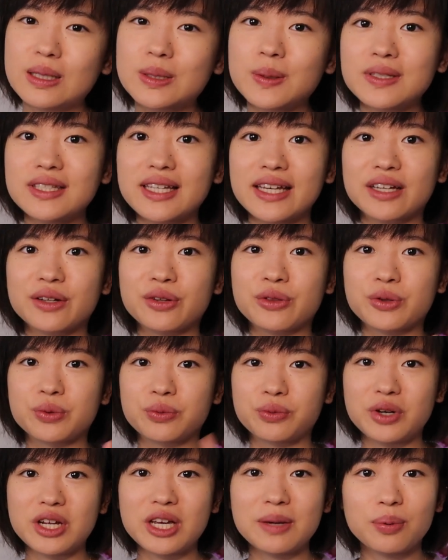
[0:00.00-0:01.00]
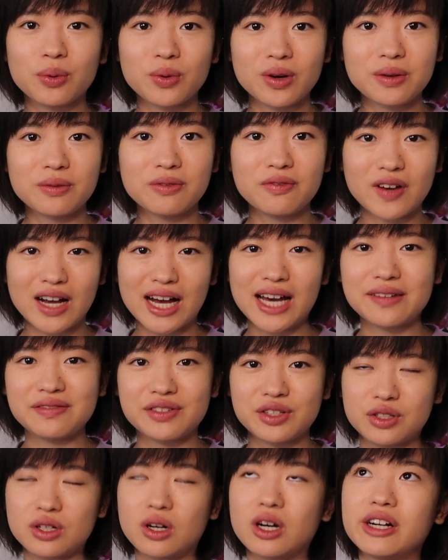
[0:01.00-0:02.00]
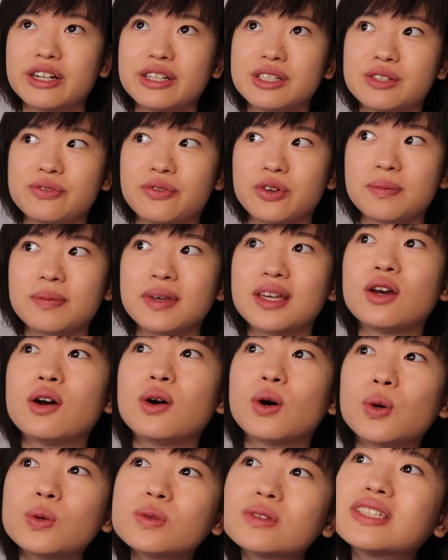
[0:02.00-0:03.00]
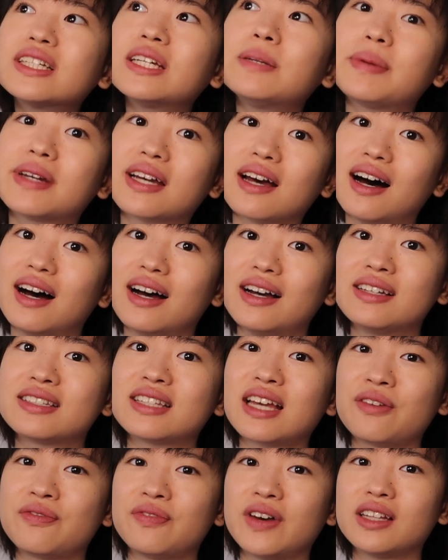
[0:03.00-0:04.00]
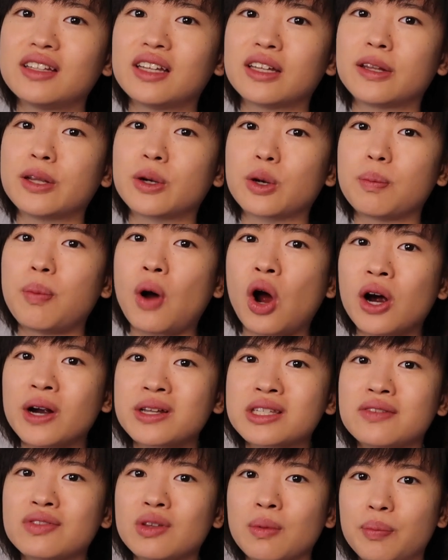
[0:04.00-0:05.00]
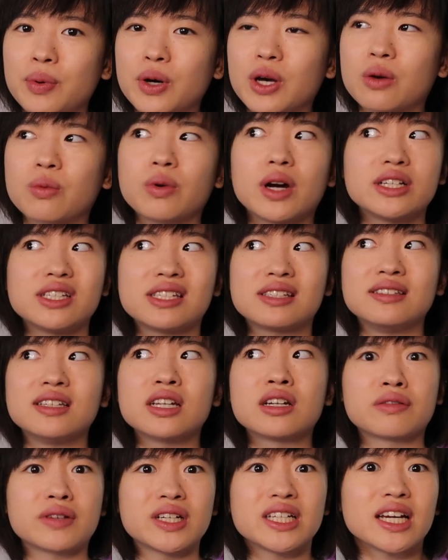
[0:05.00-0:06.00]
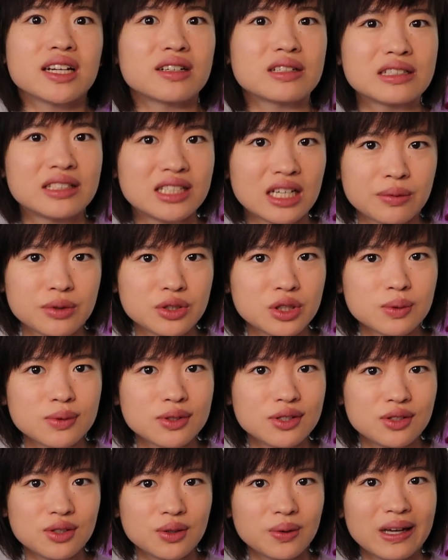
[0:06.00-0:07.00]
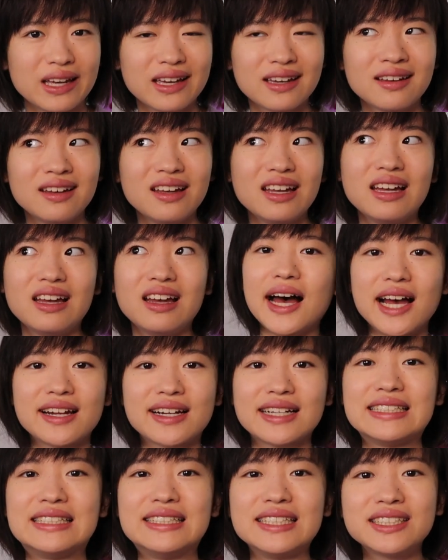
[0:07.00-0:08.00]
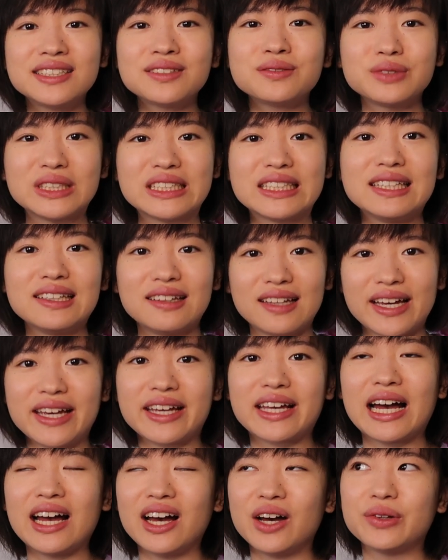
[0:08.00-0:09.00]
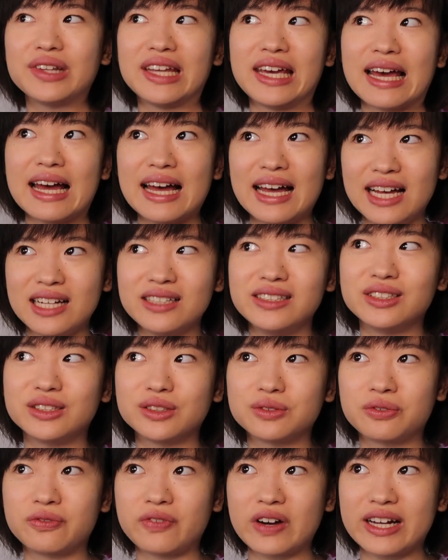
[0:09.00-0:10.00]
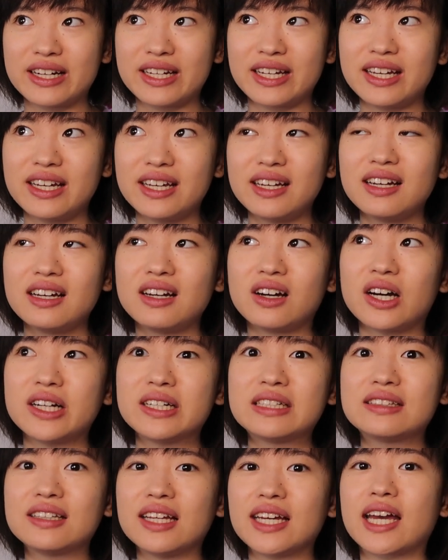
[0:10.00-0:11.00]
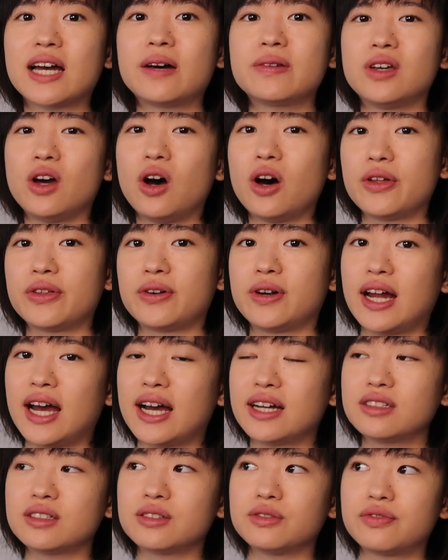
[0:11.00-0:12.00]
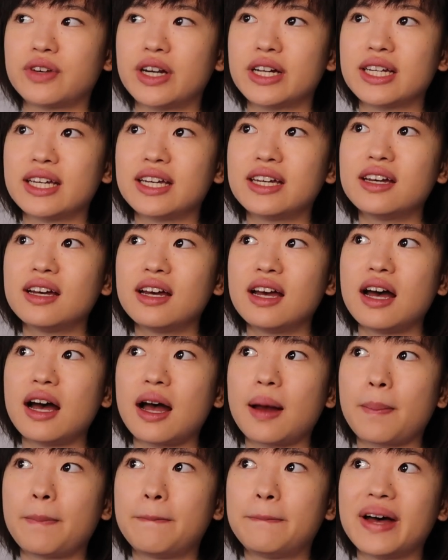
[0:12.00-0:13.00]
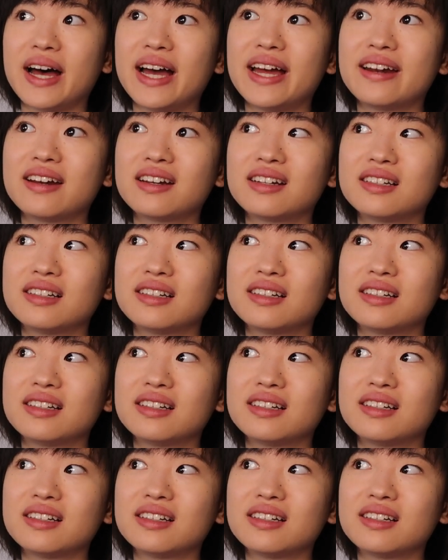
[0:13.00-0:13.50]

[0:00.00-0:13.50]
was like a 3.5 stars for me, only because I felt like there were parts of the book where I just didn't really understand what she was doing, and I didn't really like how they handled Freddie. I didn't like how the author handled Freddie, but